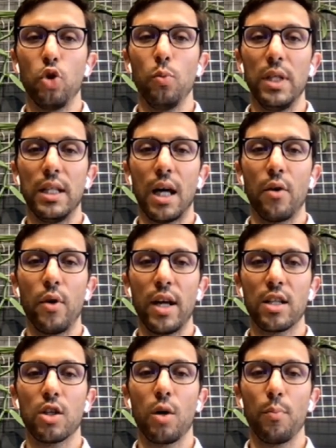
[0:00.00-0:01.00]
to be
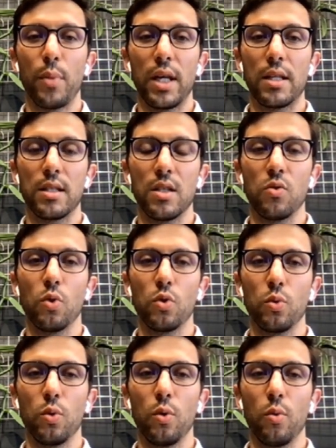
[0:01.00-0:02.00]
direct competitors
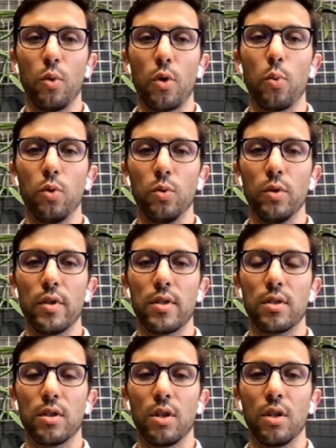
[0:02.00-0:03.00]
with, with
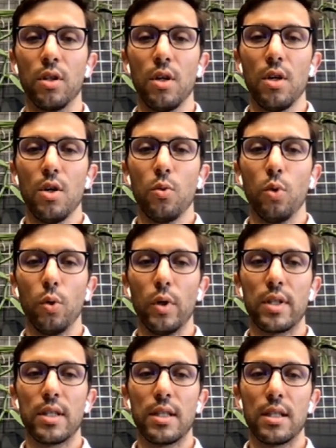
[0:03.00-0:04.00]
Woolworths. So
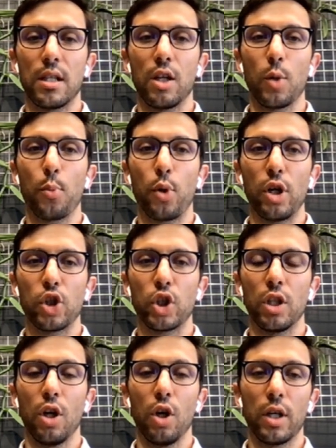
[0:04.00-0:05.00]
Woolworths is a lot of
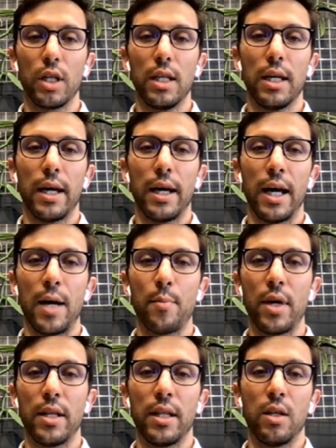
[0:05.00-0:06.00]
pressure locally,
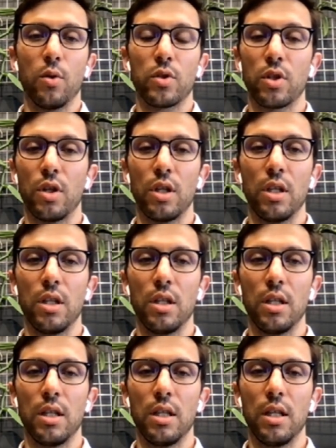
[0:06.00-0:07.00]
um, and then also in,
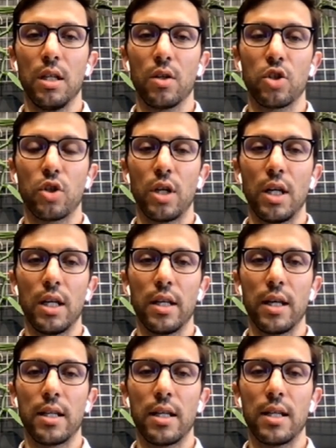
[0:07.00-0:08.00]
in
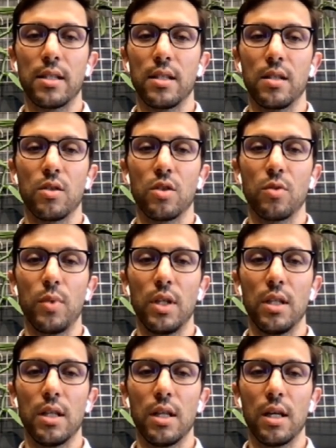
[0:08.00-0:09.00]
Australia, that asset's just
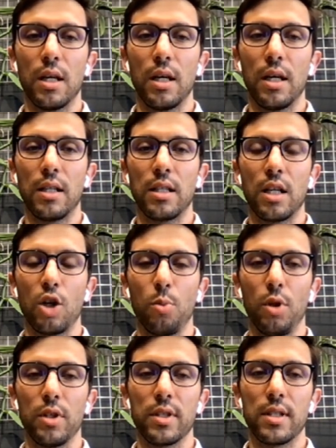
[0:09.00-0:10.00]
been uh,
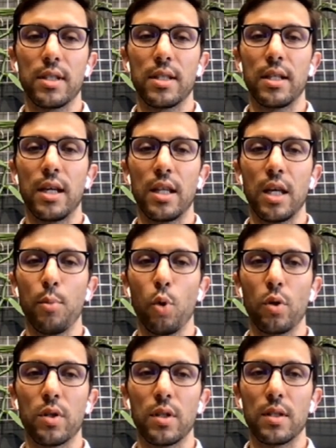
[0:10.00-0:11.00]
terrible since punishing the
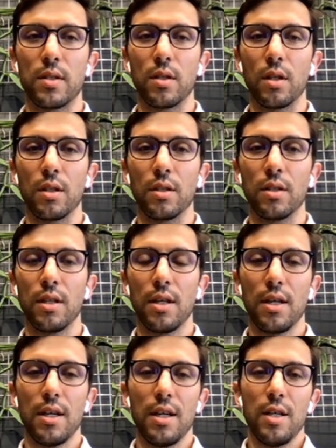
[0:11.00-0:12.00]
them. Yeah. So
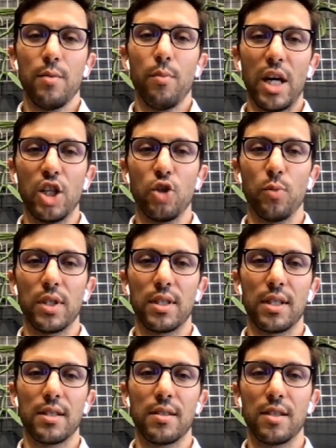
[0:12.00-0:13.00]

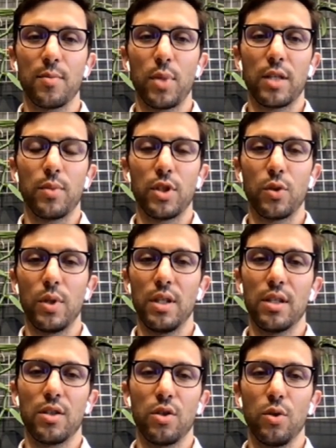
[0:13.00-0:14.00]
management has to split
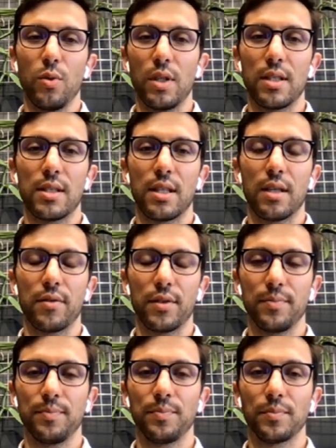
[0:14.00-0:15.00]
between the two, and it's tough.